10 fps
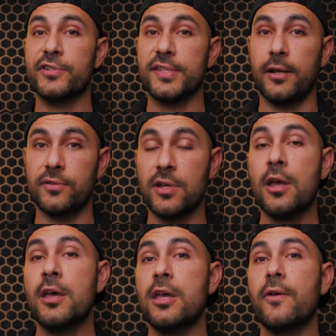second
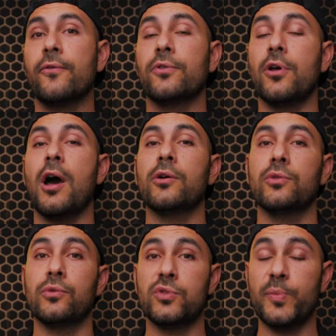if you know how
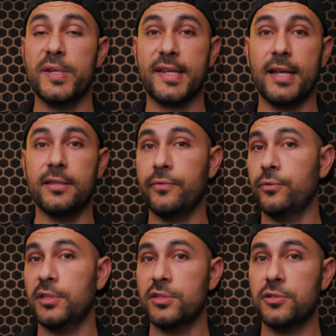to super scale the
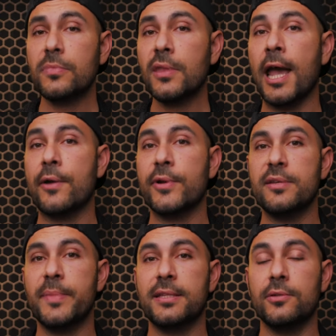footage. I
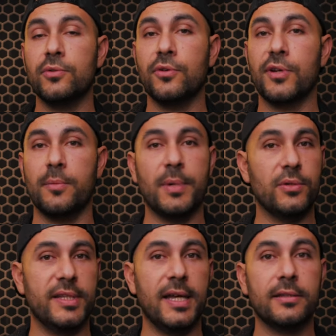already made a tutorial
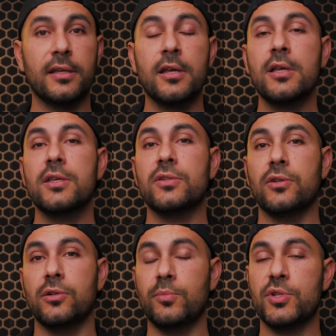about that,
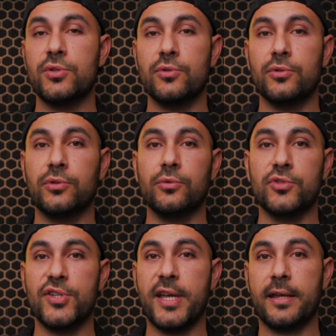so be sure to
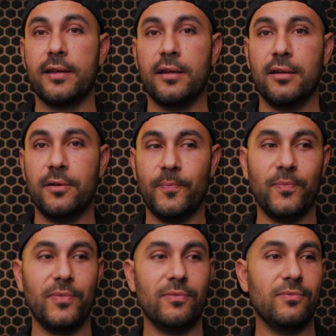check
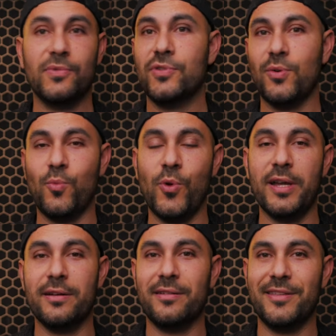
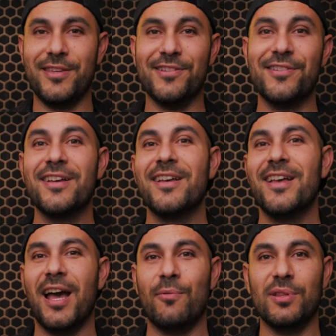somewhere here.
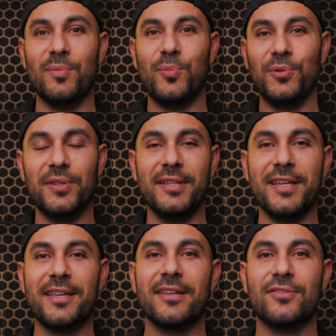I will put the
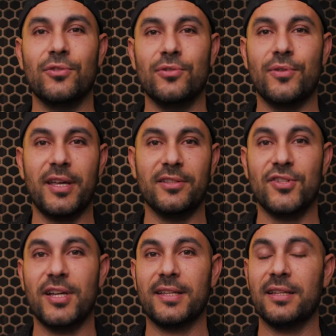link so you can
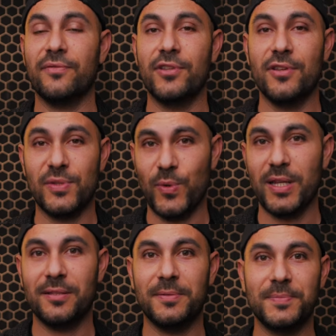check that video as
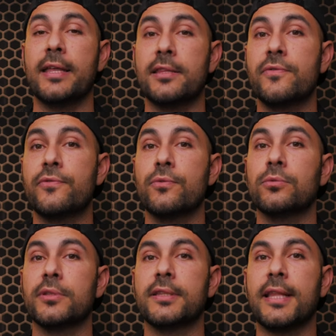well. And if you
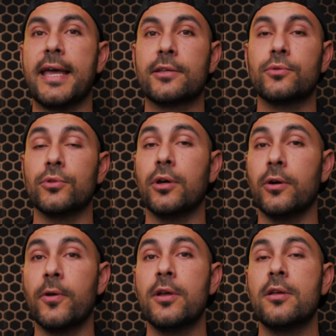would like to
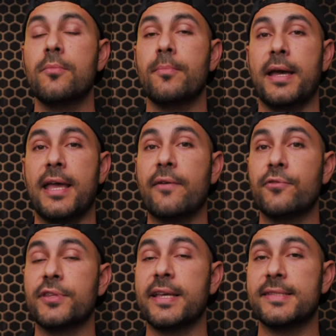know my
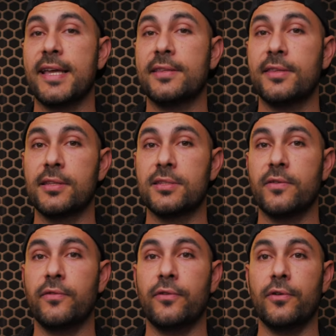everyday settings
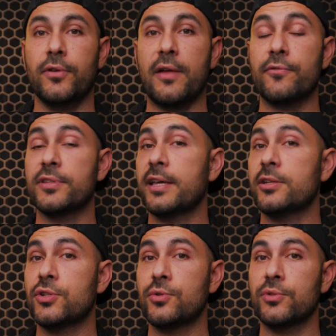for
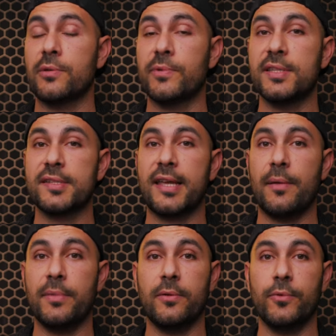everyday shooting with this
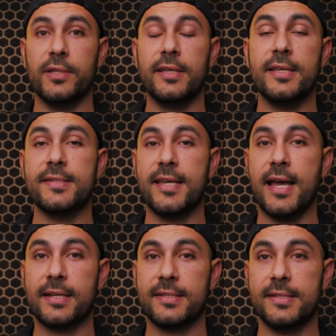camera, with easy
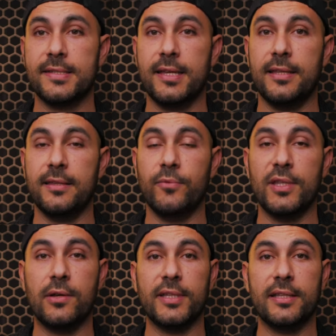access and
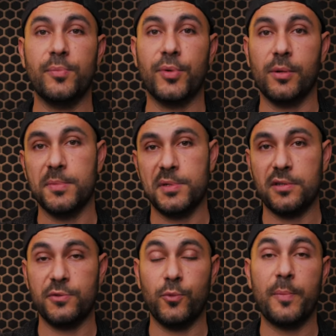without any problems
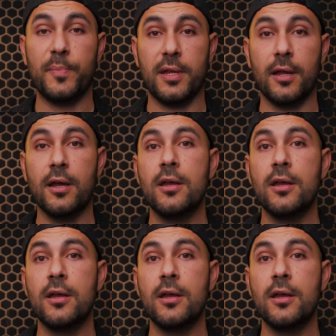of swapping